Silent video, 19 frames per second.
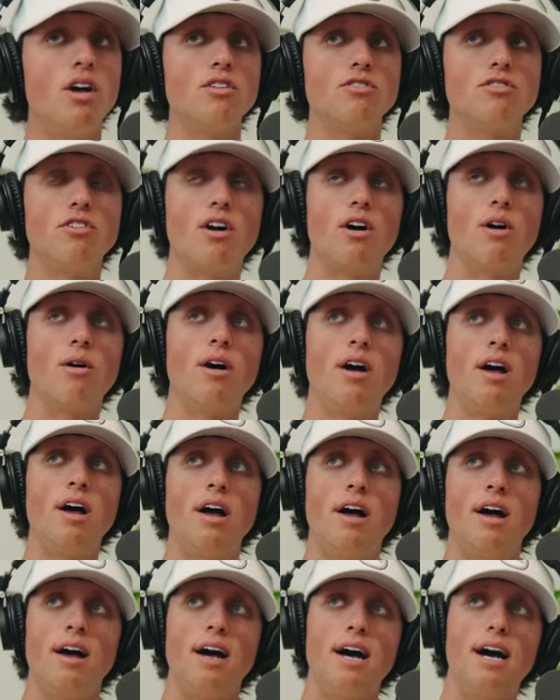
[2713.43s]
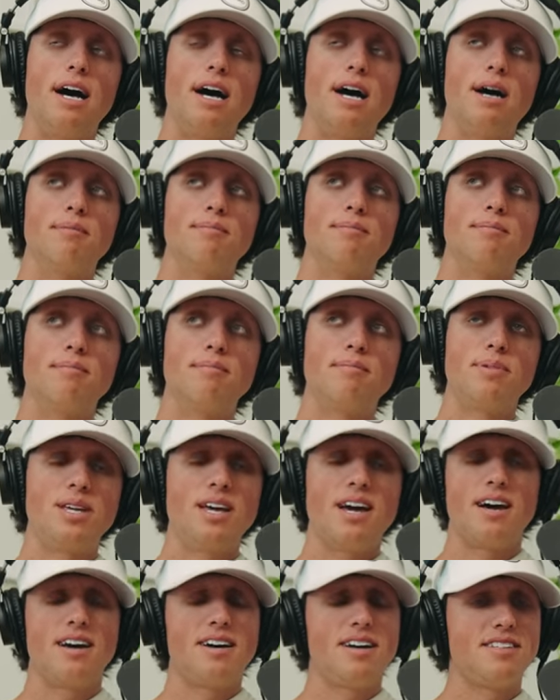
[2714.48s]
So, um, but
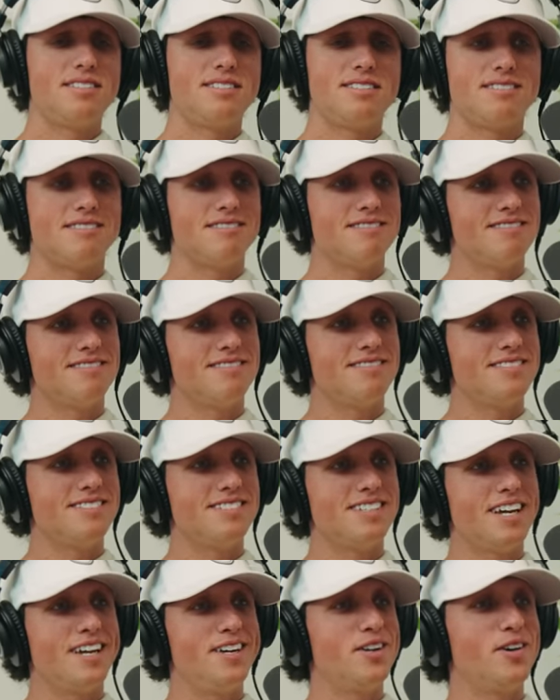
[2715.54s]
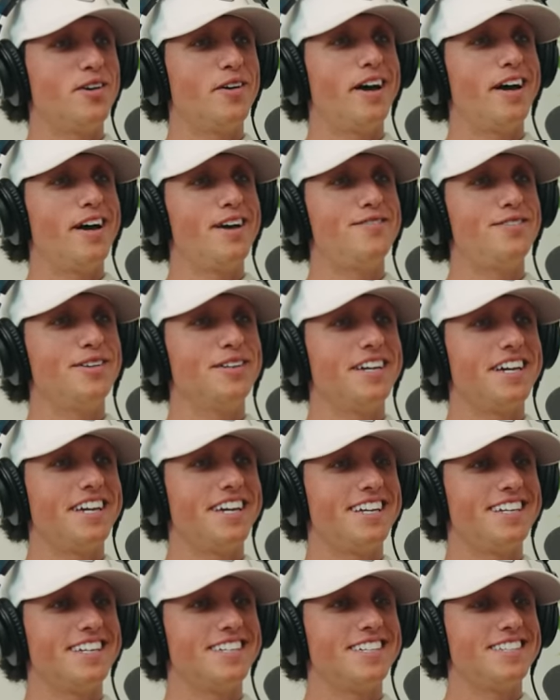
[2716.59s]
yeah, it's, you know, I, I, feel
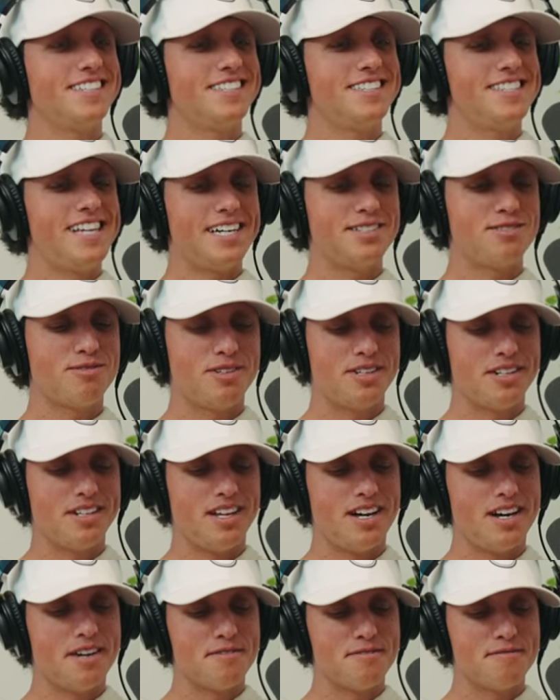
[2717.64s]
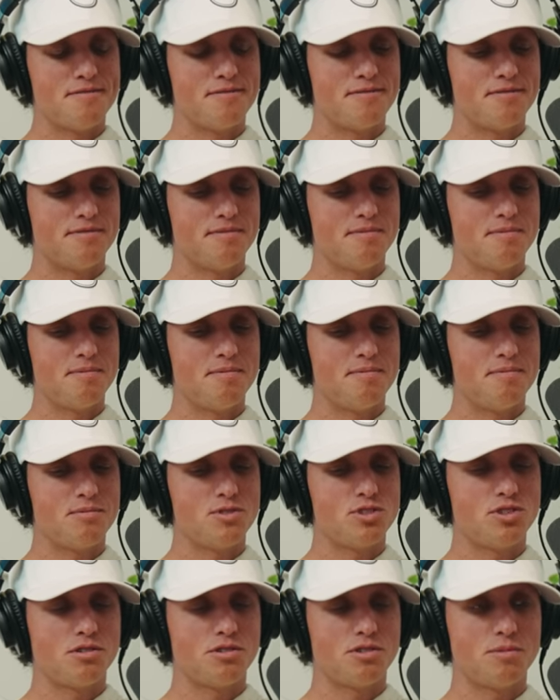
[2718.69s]
like that's what a lot of
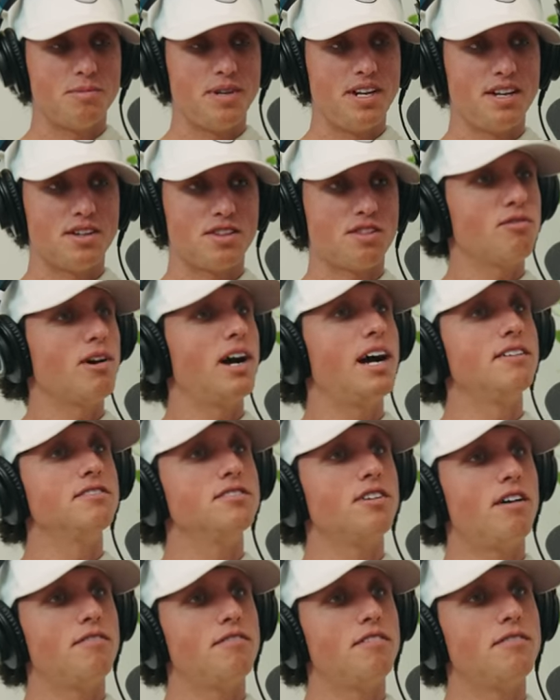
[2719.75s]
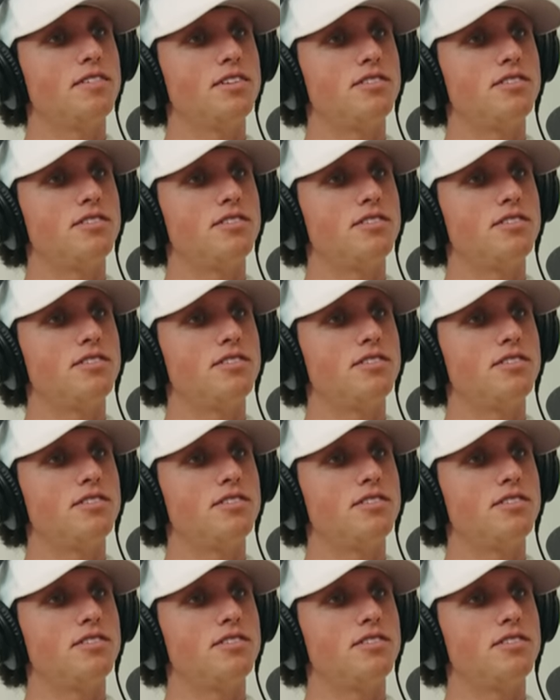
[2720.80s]
social media thrives off of